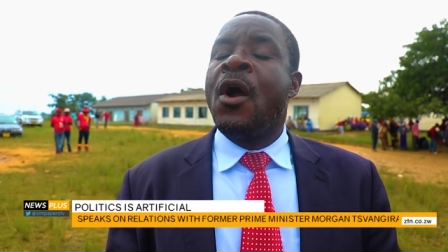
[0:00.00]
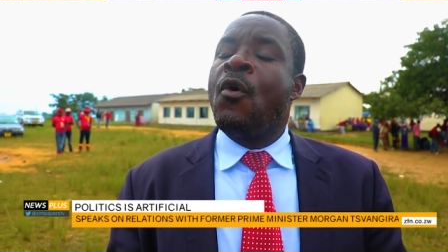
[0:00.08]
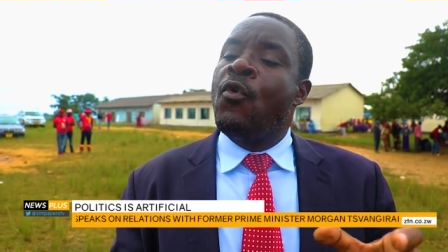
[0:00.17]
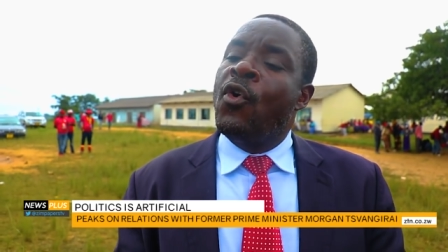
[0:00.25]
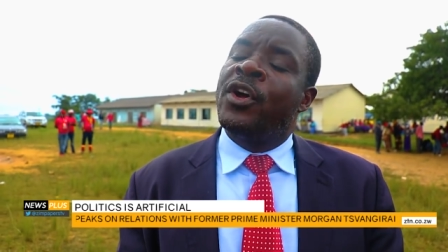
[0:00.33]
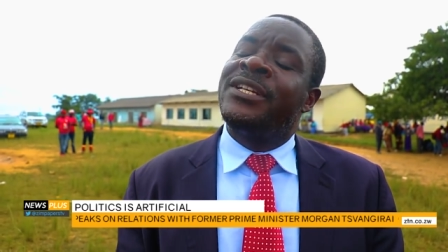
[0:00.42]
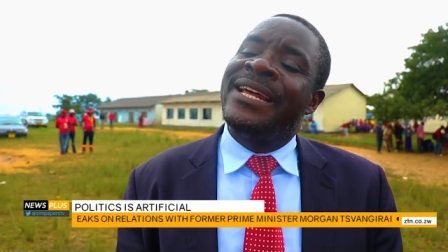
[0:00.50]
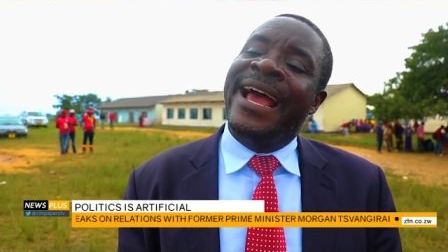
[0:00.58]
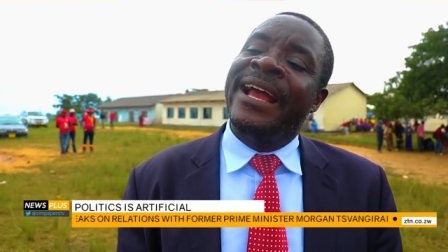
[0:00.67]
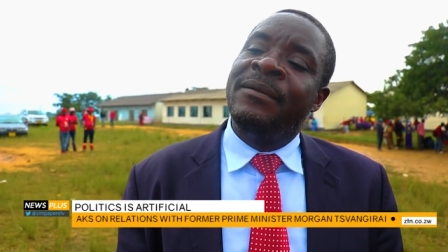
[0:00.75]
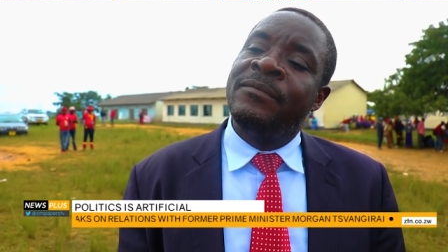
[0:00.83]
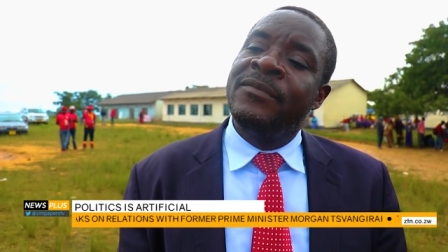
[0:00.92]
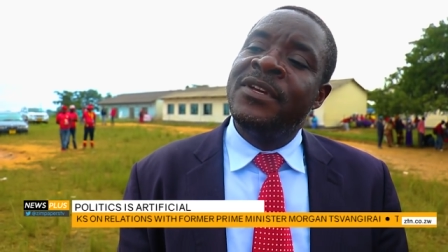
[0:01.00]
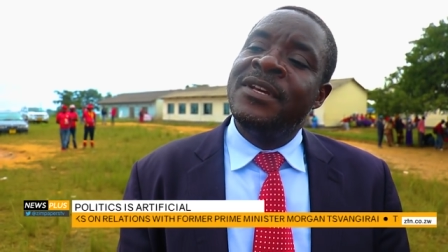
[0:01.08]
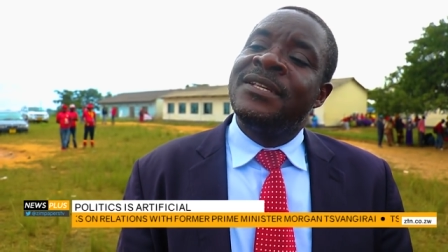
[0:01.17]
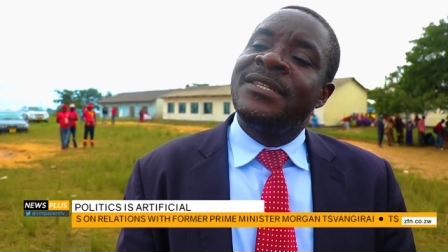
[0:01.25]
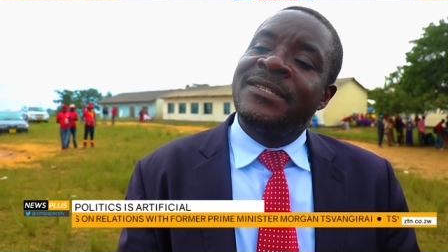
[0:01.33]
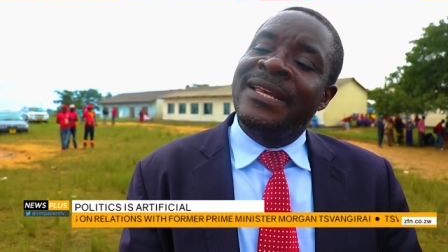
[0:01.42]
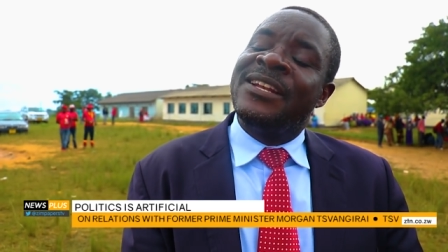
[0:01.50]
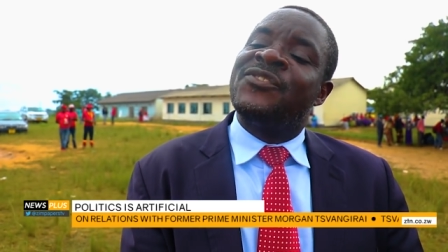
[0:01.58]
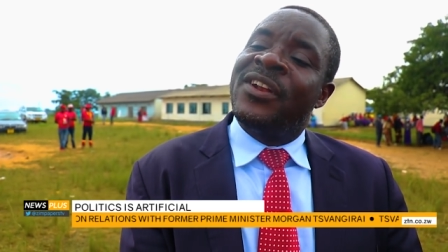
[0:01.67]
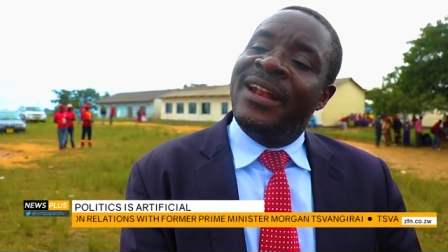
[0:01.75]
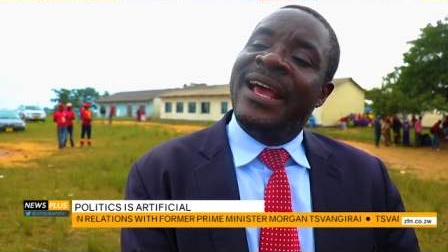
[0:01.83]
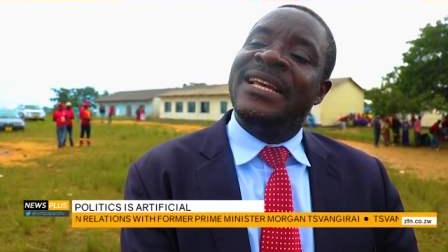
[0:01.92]
wartime
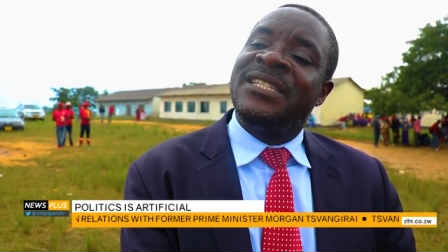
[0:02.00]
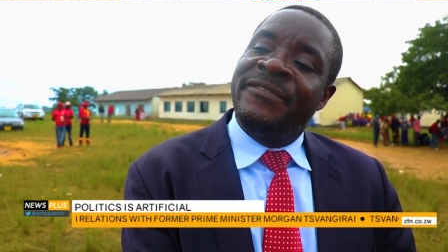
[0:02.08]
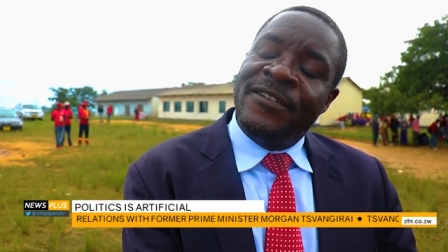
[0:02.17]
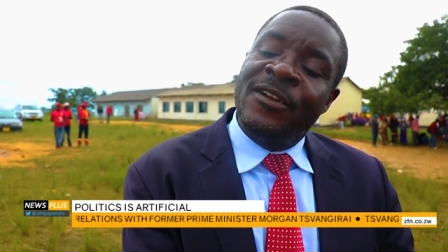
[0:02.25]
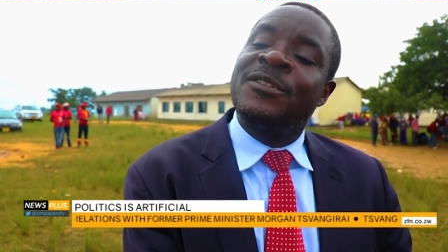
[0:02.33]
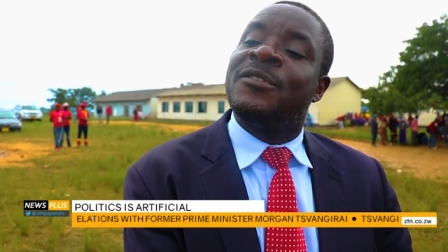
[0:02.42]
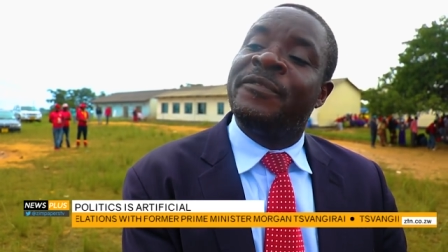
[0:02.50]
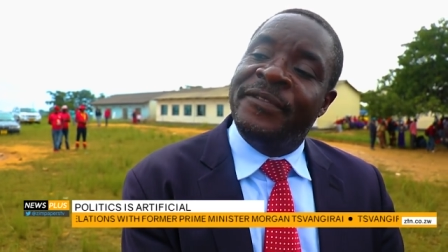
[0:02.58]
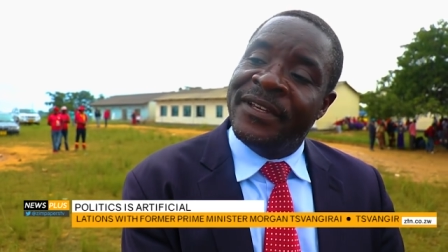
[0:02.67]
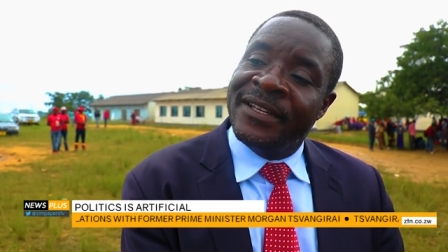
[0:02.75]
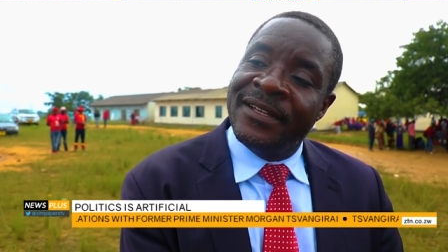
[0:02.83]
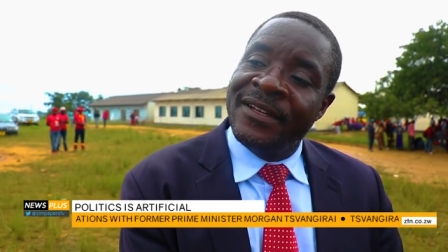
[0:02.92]
centralized philosophy